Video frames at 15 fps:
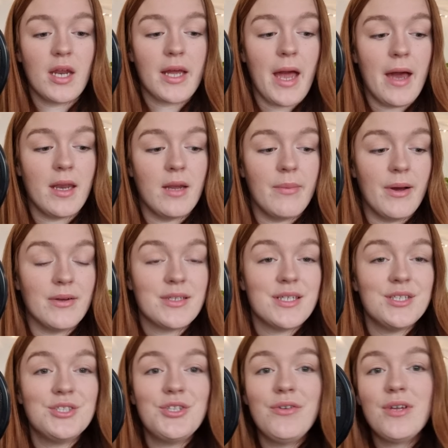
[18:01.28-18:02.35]
I can about
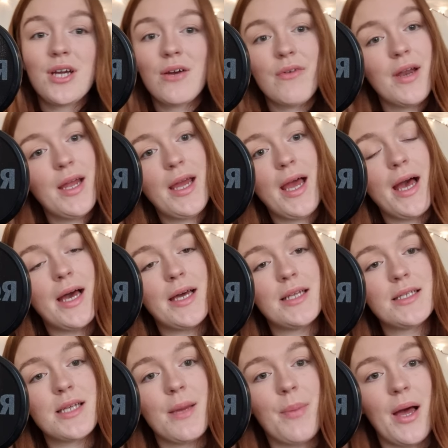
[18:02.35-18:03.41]
his junior career
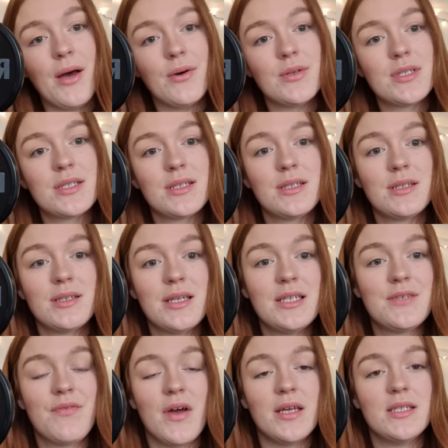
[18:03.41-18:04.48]
and about
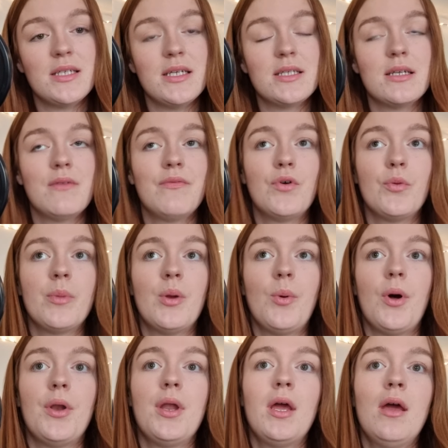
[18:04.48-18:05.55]
his first season in Formula
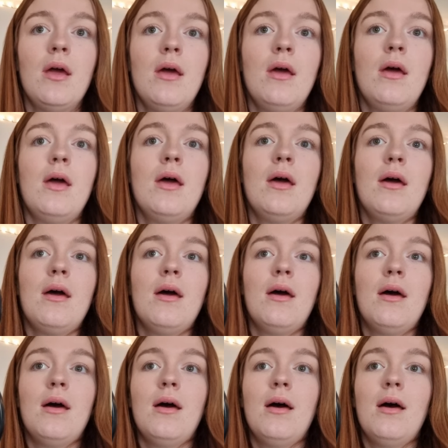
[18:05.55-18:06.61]
One.
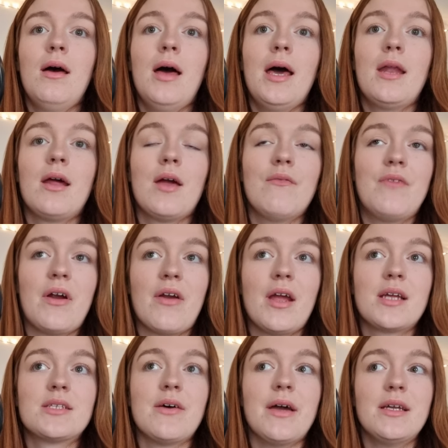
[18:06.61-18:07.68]
And I am very
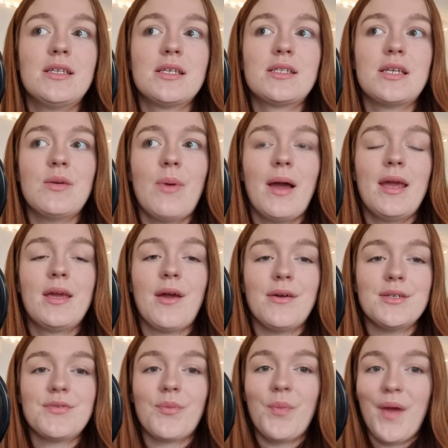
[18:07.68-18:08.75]
excited to see where he
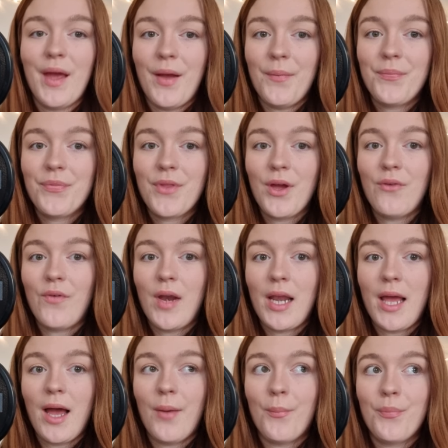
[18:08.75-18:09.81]
goes from here. I really
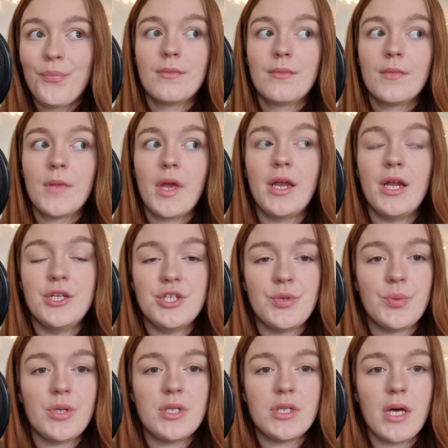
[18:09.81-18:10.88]
am. And I do
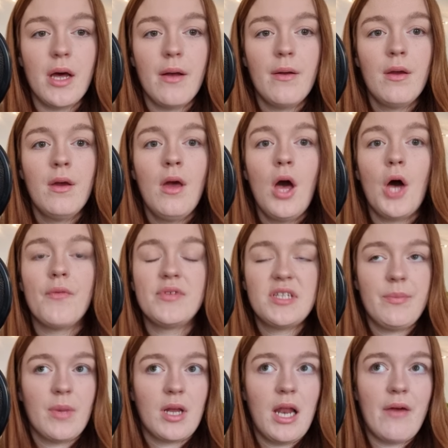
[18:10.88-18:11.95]
wonder,
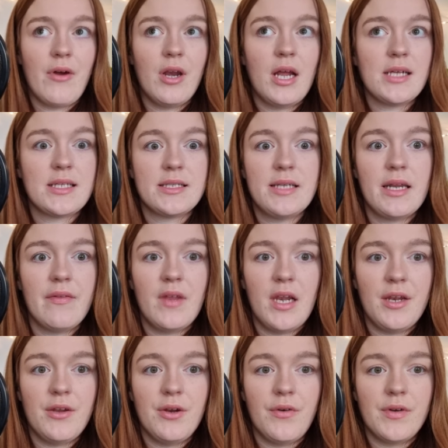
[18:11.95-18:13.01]
obviously McLaren, as I said in the
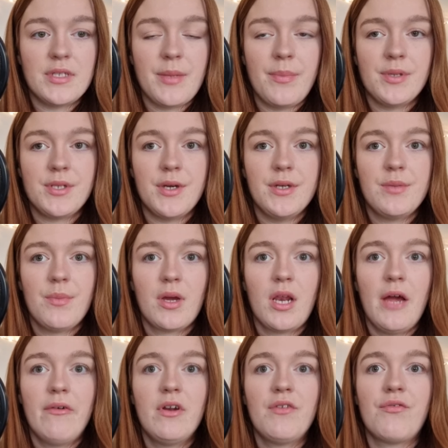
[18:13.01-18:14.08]
Lando Norris episode,
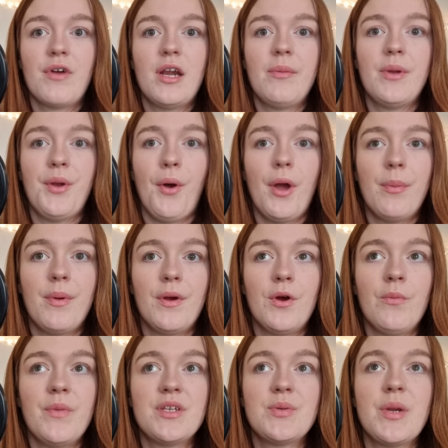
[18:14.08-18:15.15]
McLaren have really been hyping
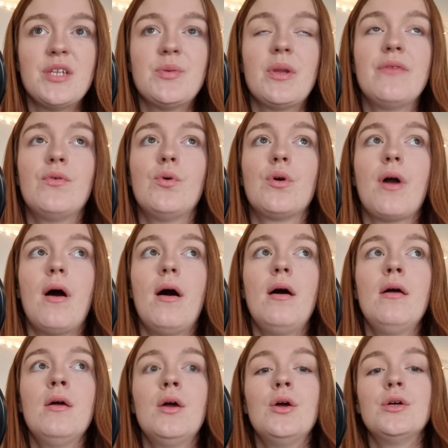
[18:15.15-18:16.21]
up their 2024 car.
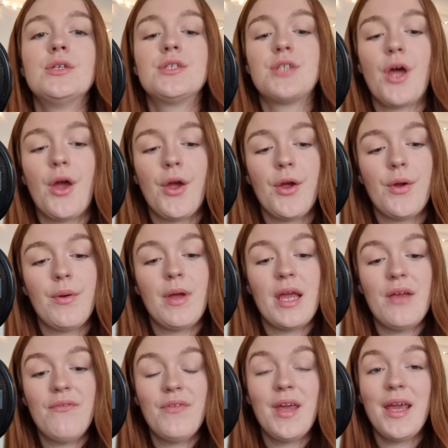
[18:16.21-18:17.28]
So
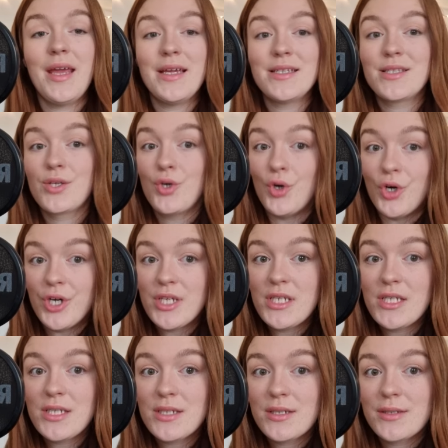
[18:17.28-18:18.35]
if it is good,
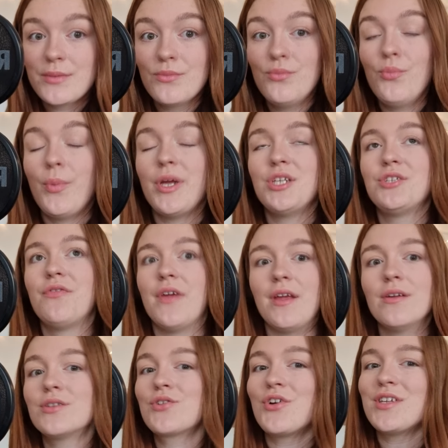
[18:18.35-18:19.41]
which
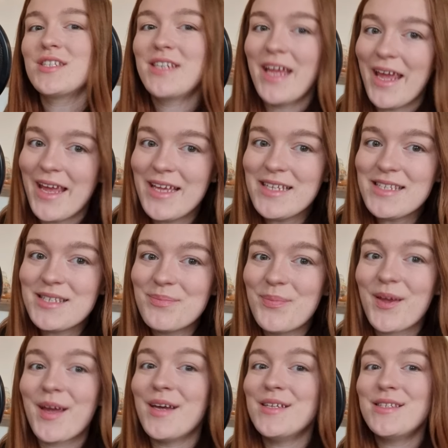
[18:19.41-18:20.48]
fingers crossed it is,
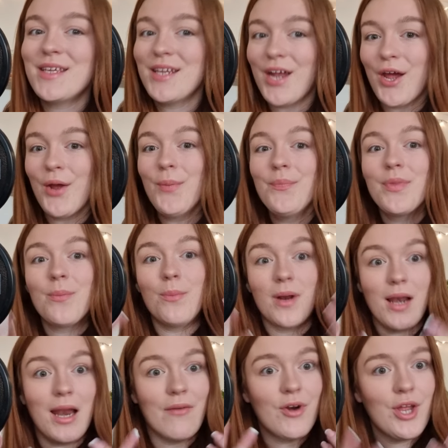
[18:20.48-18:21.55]
because, you know,
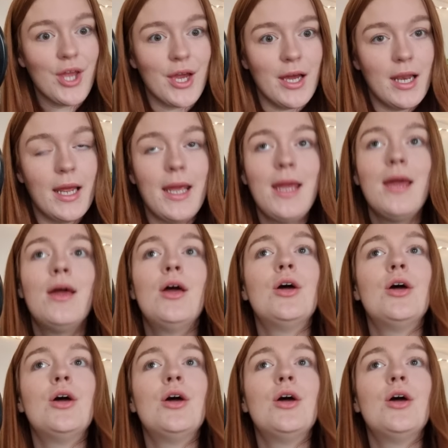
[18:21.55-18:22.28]
McLaren girly.